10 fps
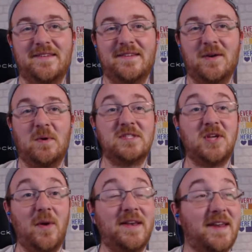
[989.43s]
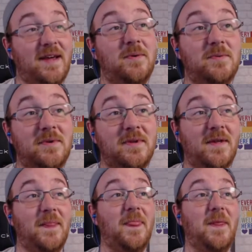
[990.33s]
What's going down?
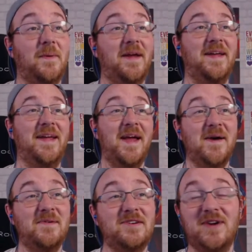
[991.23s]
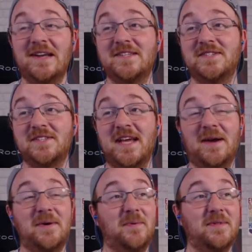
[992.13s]
We're trying to suss
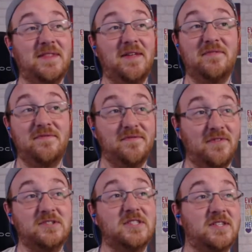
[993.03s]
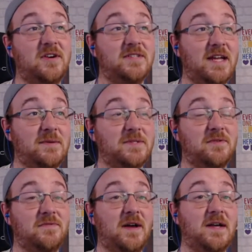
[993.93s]
out what the fudge has gone down so far.